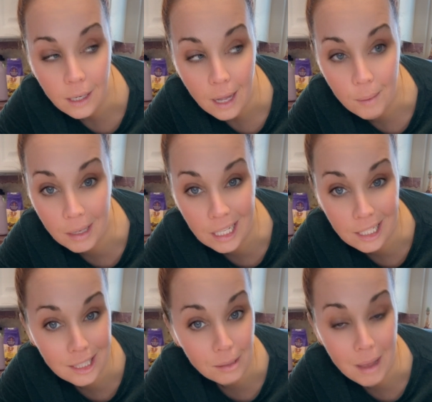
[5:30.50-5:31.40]
I'm gonna
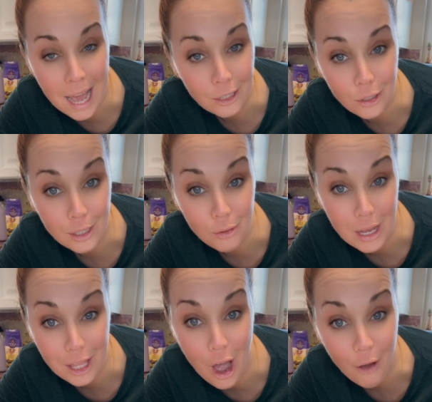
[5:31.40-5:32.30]
need some extra
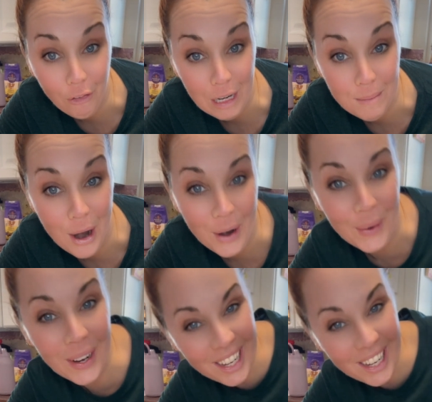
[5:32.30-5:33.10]
strength coffee tomorrow.